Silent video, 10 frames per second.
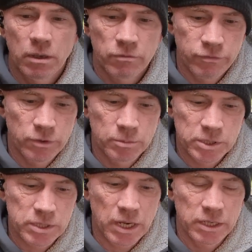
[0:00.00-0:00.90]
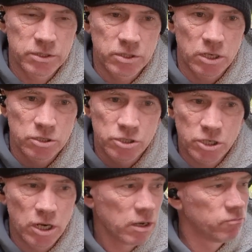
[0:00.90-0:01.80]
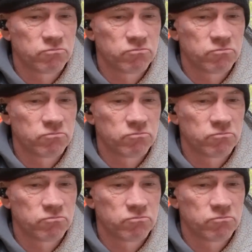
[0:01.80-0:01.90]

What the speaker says: thermostat is stuck shut,